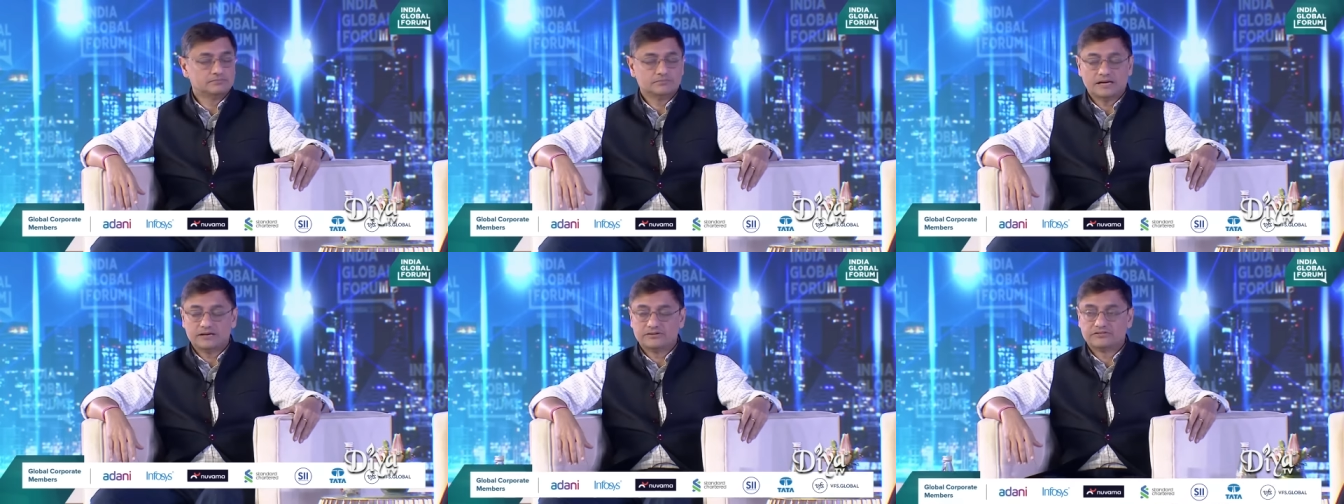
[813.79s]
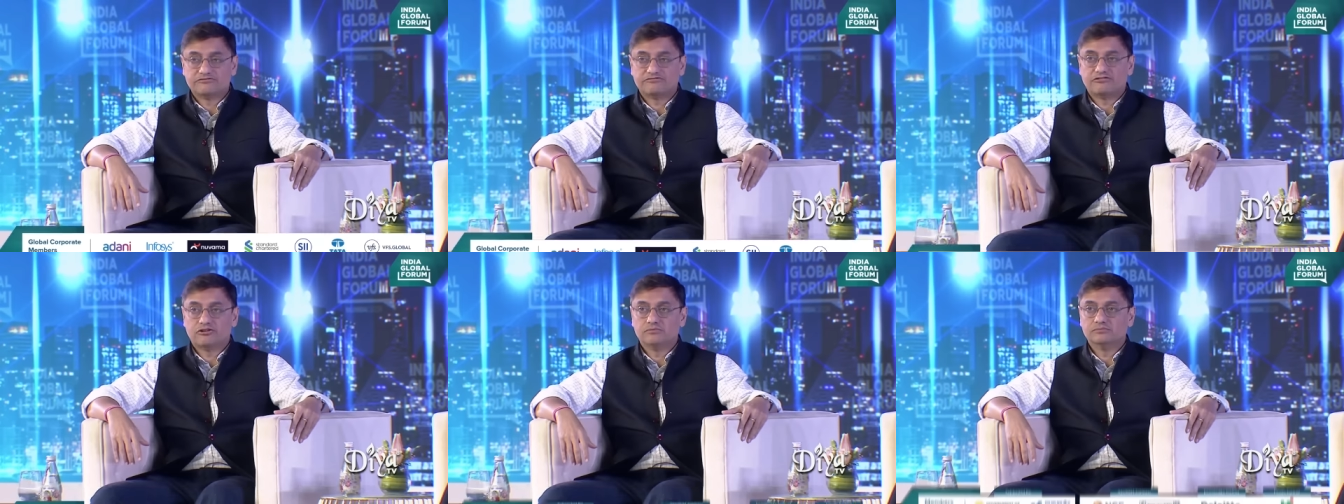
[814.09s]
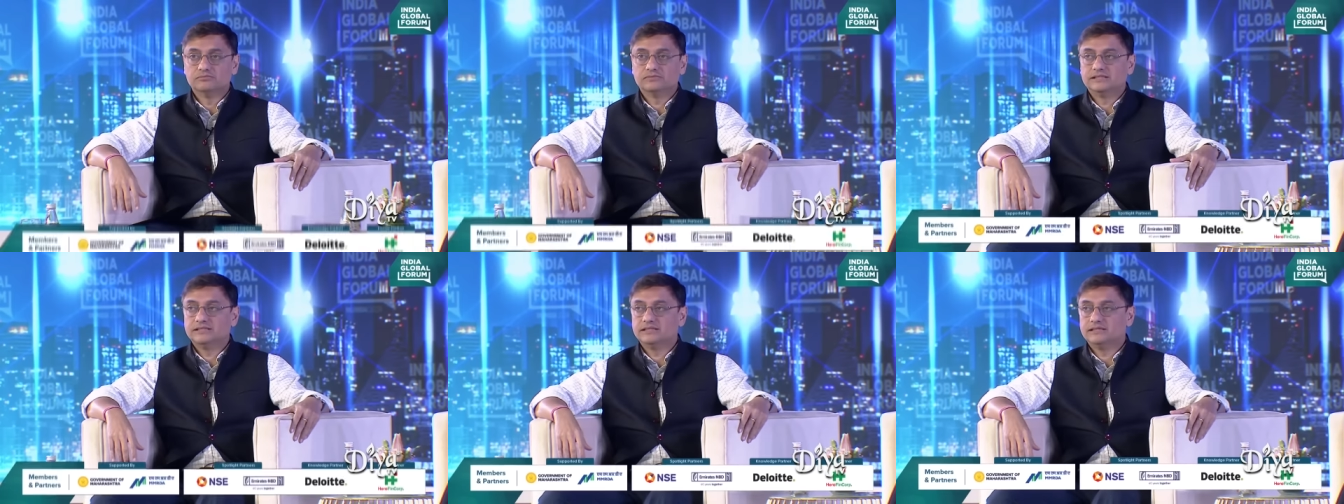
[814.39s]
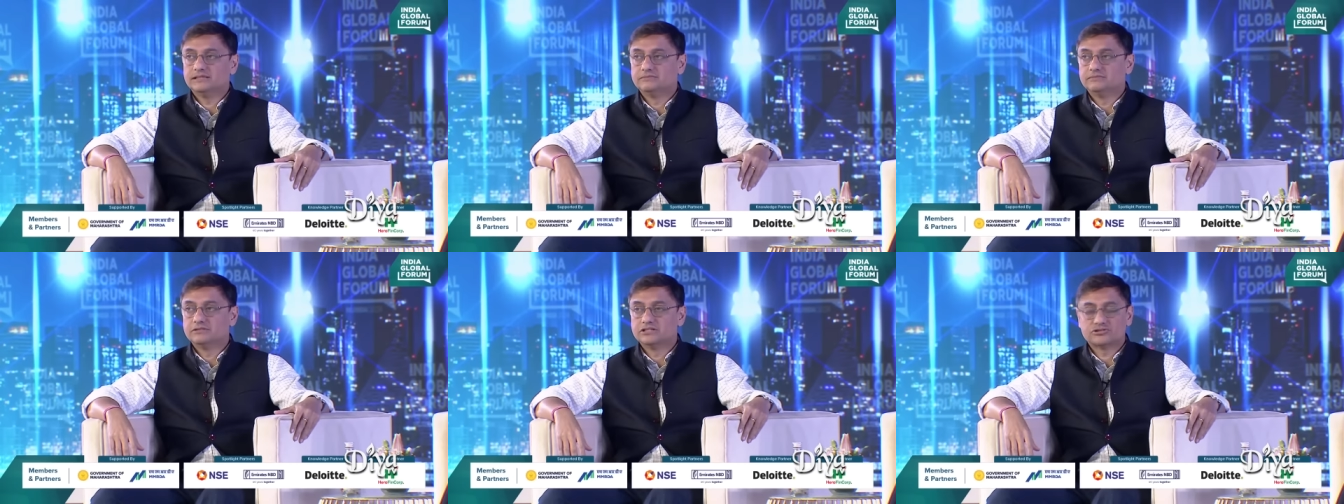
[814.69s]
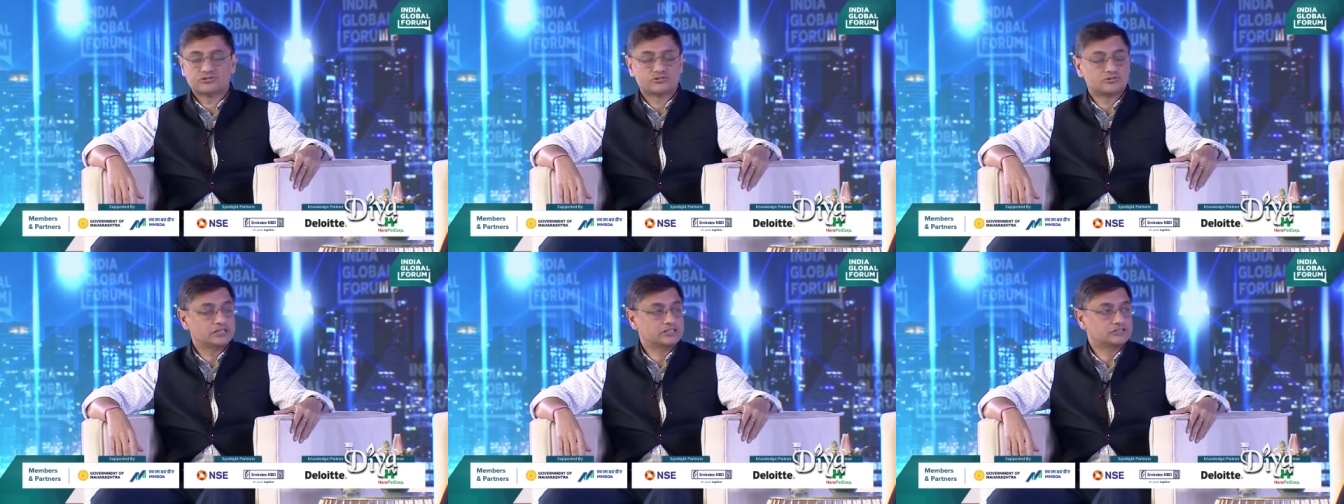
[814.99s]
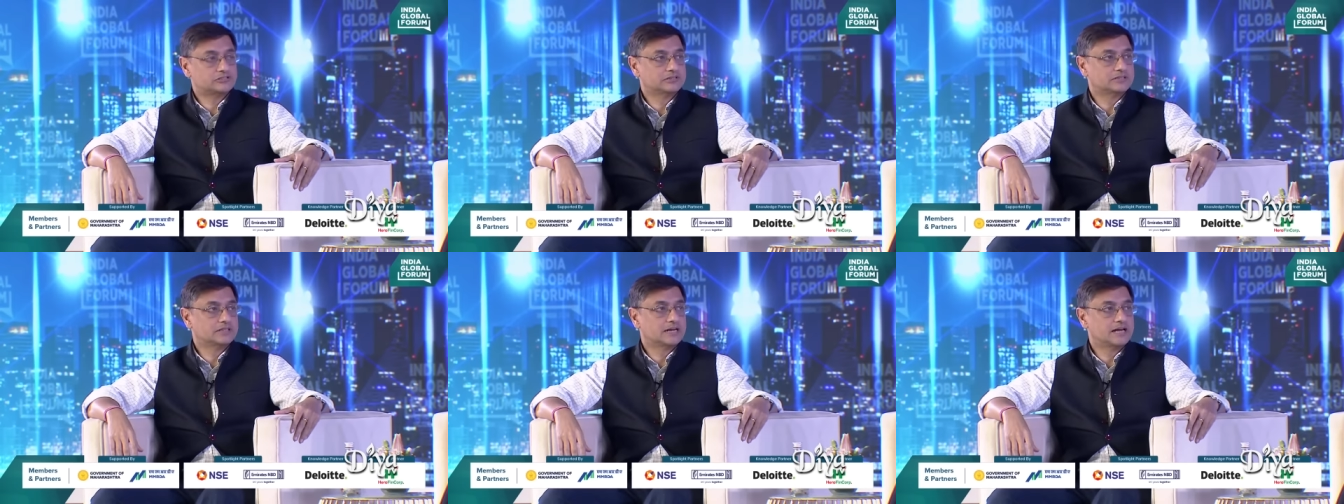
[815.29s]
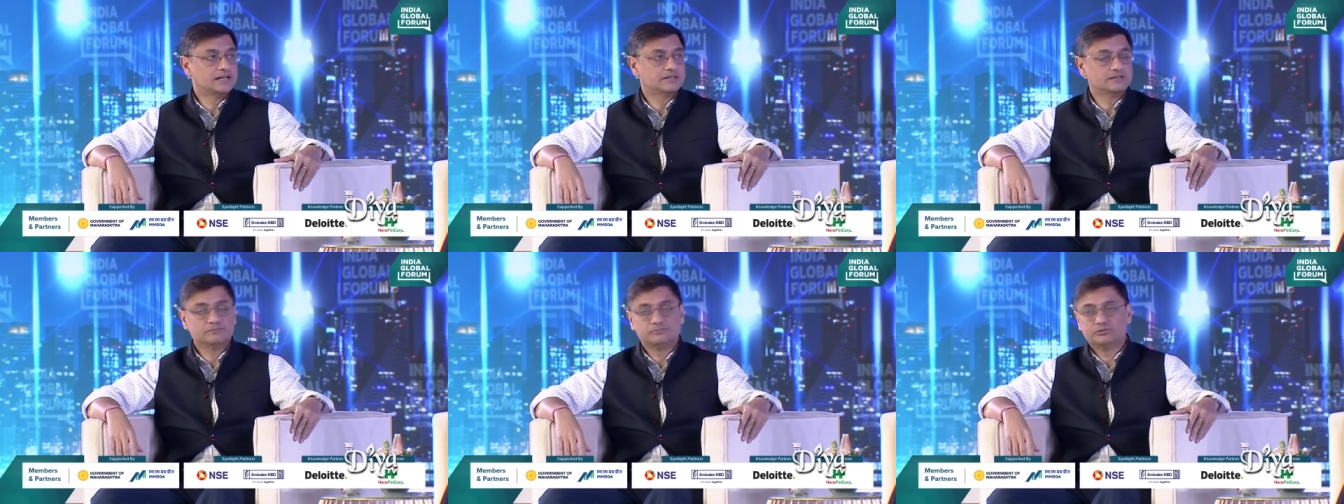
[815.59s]
and reform the administration
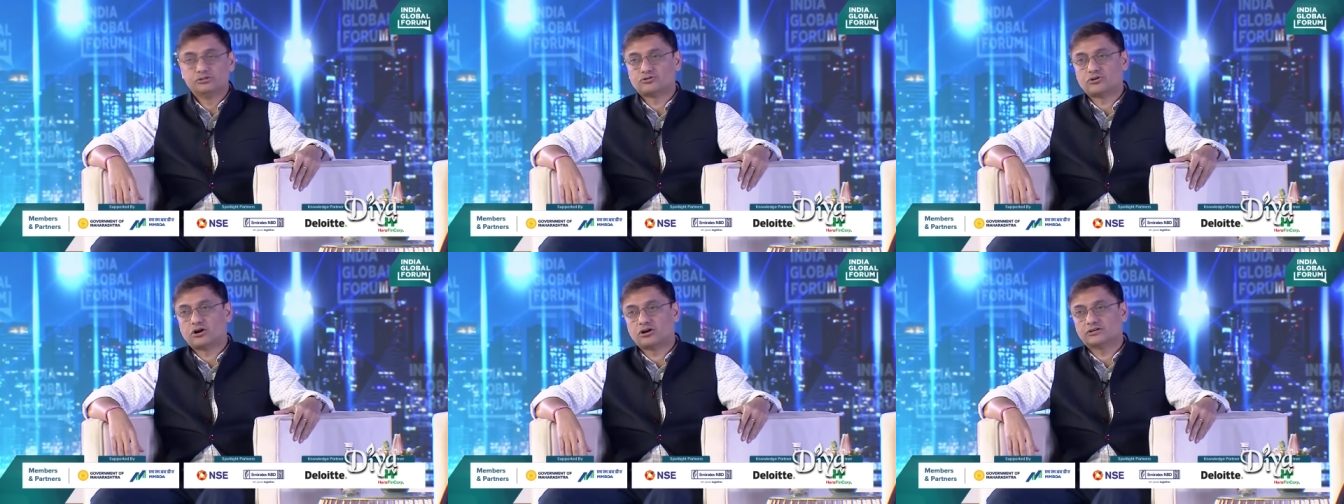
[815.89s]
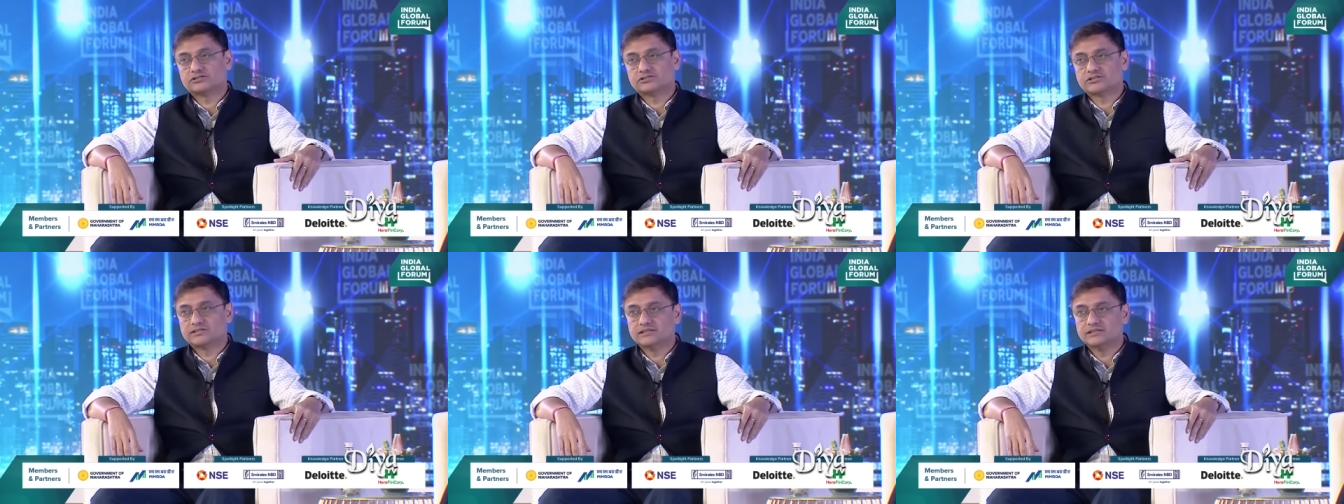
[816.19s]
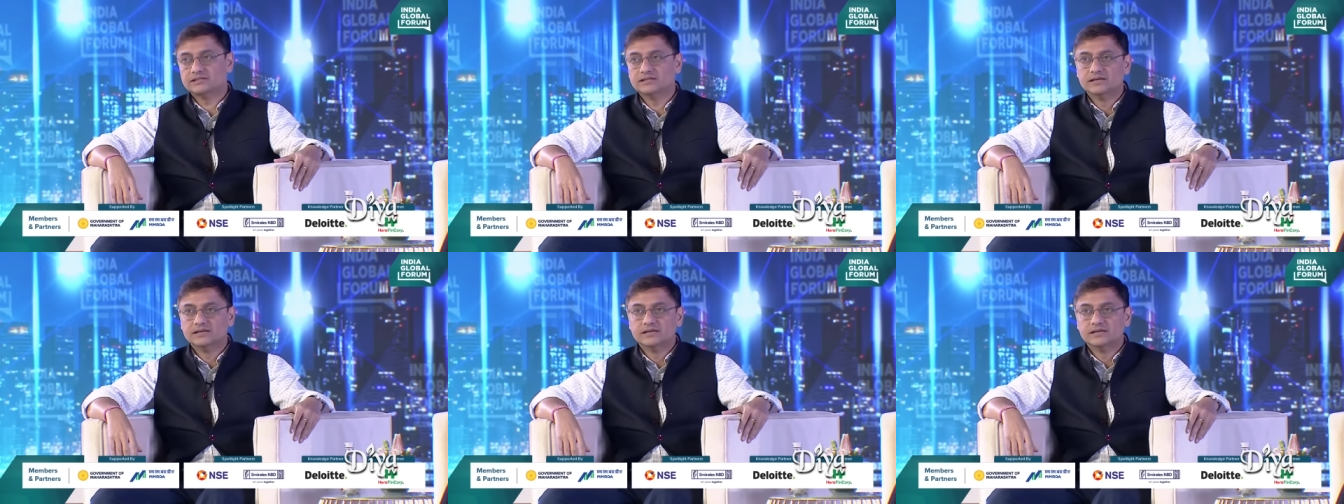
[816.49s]
and the bureaucracy.